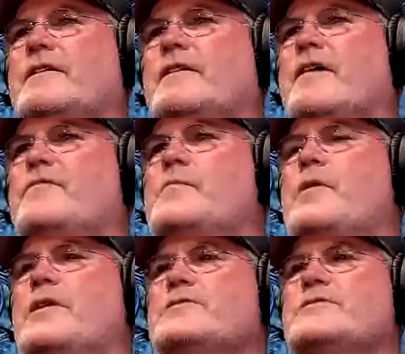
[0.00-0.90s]

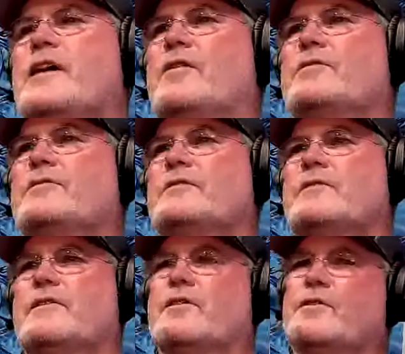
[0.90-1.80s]
everybody's dealt
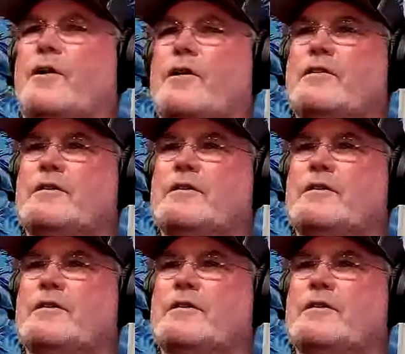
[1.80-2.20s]
their card in